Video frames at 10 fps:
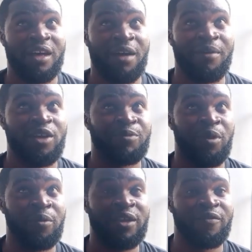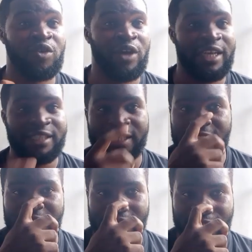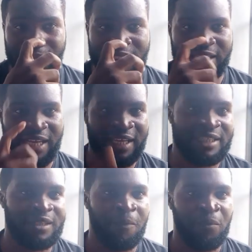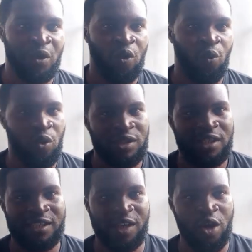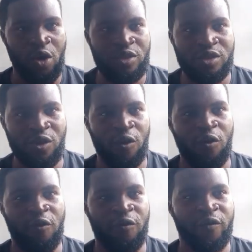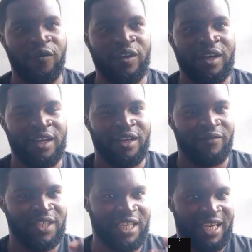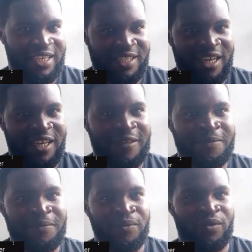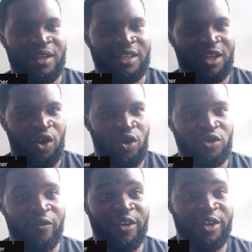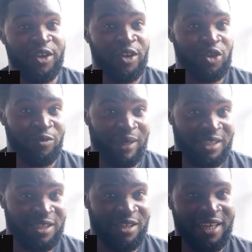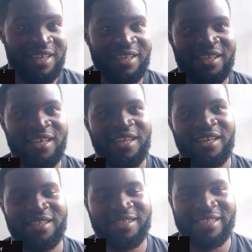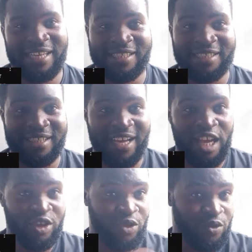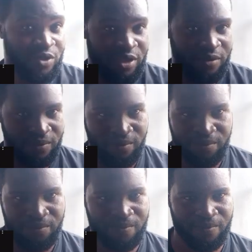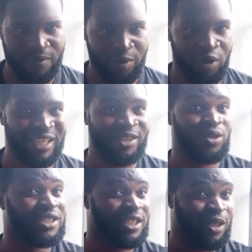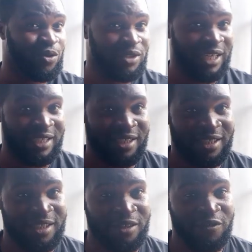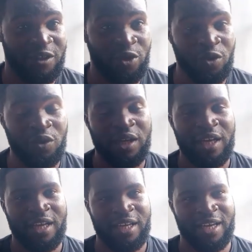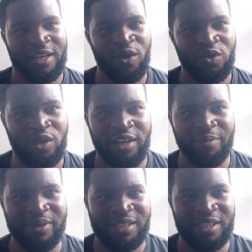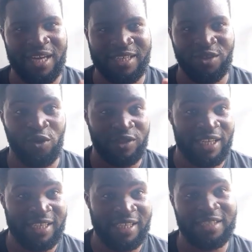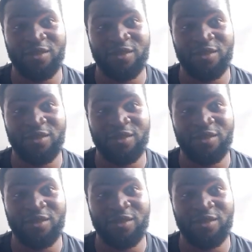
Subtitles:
about the pumpkin video I did, and the person asked, what is the cost of fertilizer, the cost of irrigation material that I used, because I did not include that in the video. And also another person asked under it,